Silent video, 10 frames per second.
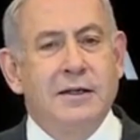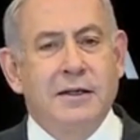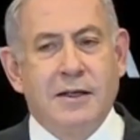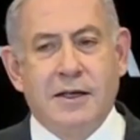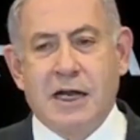
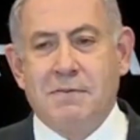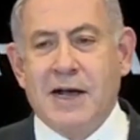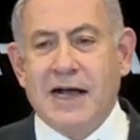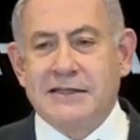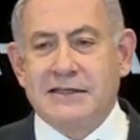I'm talking
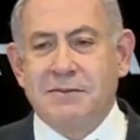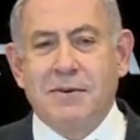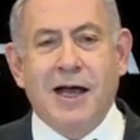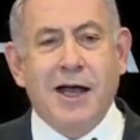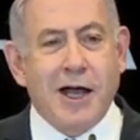about how the
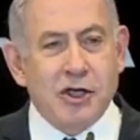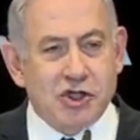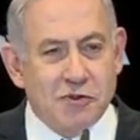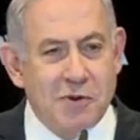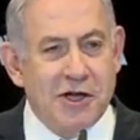Likud is
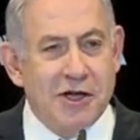now being